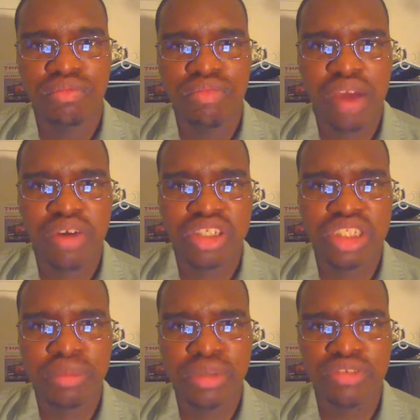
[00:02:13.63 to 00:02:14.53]
Now, in its
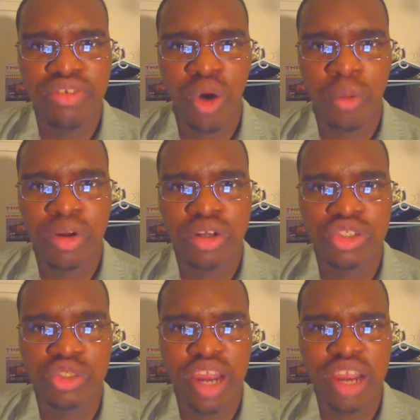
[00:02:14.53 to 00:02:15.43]
simplest form,
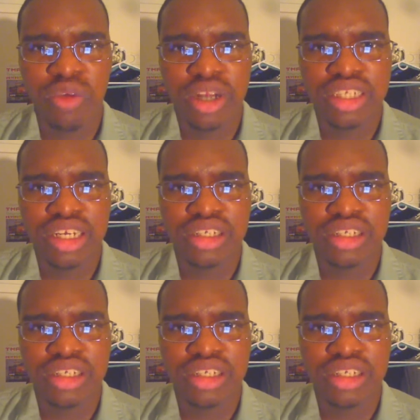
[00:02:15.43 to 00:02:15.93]
drag racing